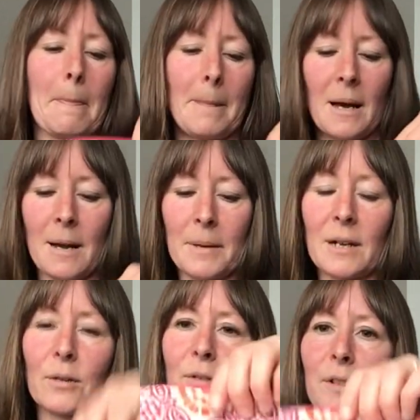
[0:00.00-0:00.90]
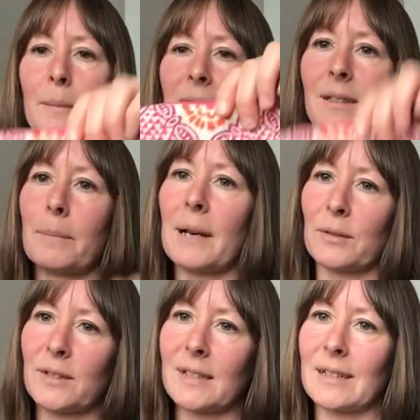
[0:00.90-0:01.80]
and it also means that the bag
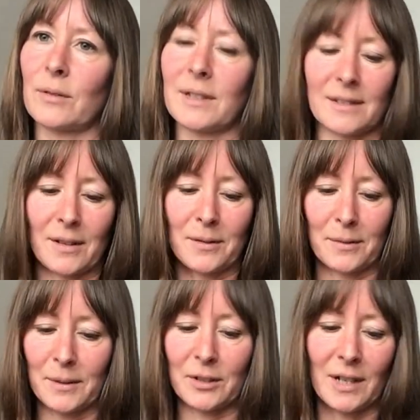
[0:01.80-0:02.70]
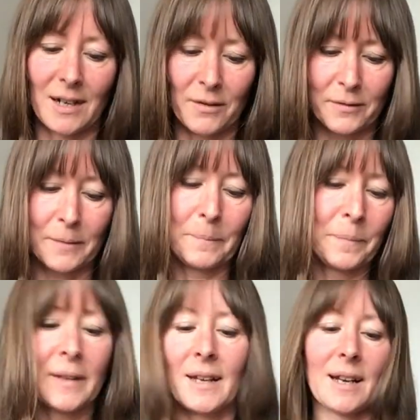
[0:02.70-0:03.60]
will sit on its own, which I love,
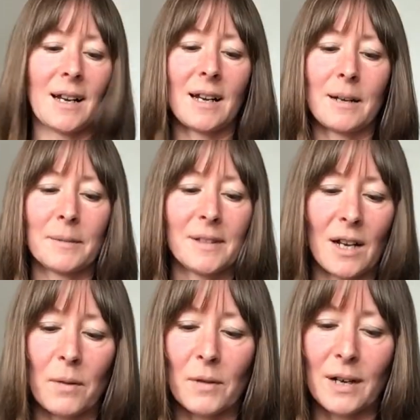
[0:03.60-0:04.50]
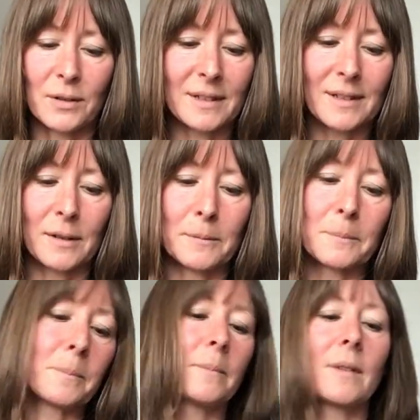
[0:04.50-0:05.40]
sit upright on its own.
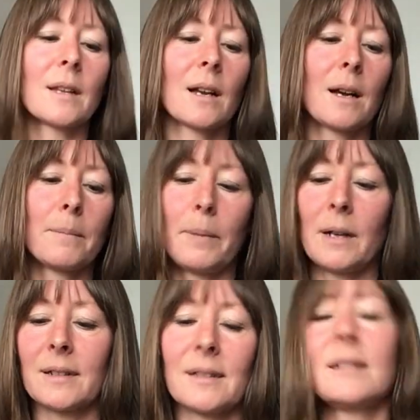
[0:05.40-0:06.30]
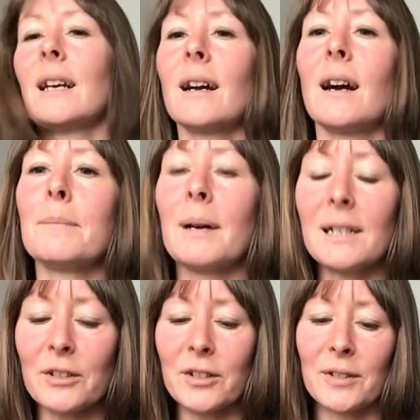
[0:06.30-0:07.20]
But yeah, I
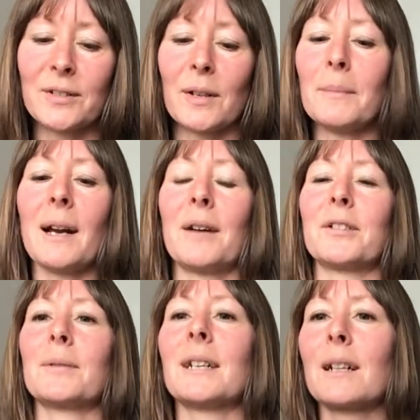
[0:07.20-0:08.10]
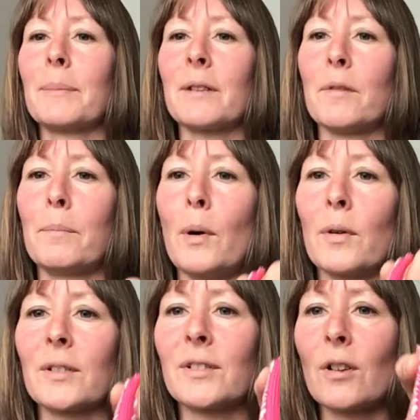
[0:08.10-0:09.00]
managed to somehow do a little bit of a
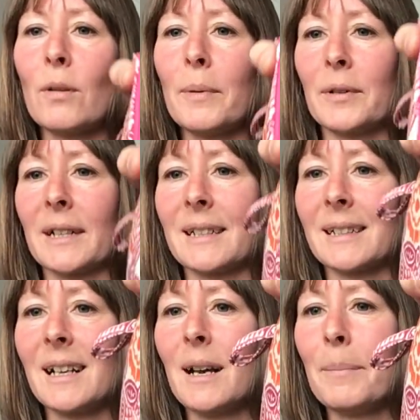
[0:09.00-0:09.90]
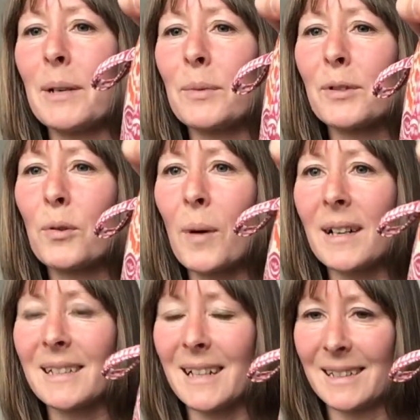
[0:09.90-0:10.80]
box top on it, but it was
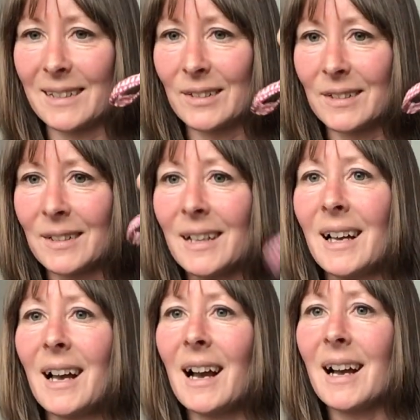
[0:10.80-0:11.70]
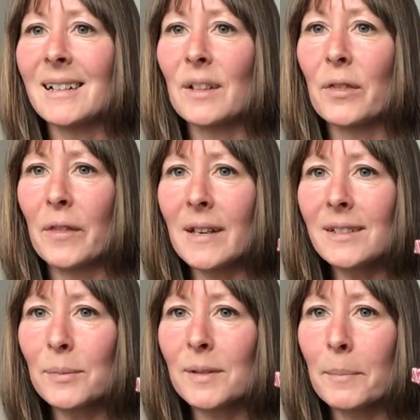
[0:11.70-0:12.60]
quite technical, and
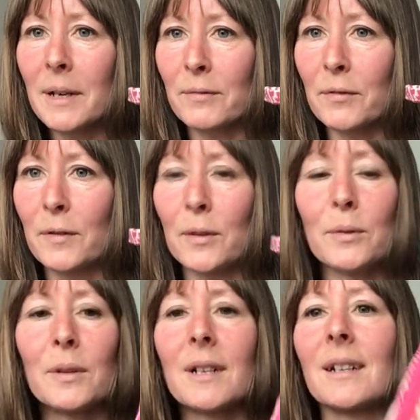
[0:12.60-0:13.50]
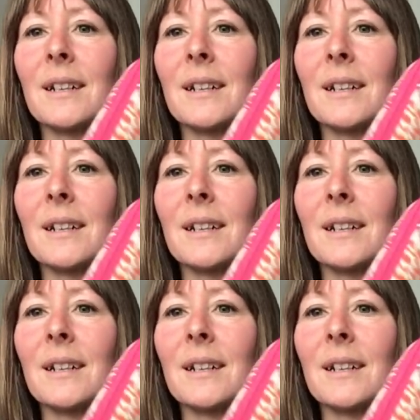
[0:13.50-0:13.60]
this was a bit of a fluke.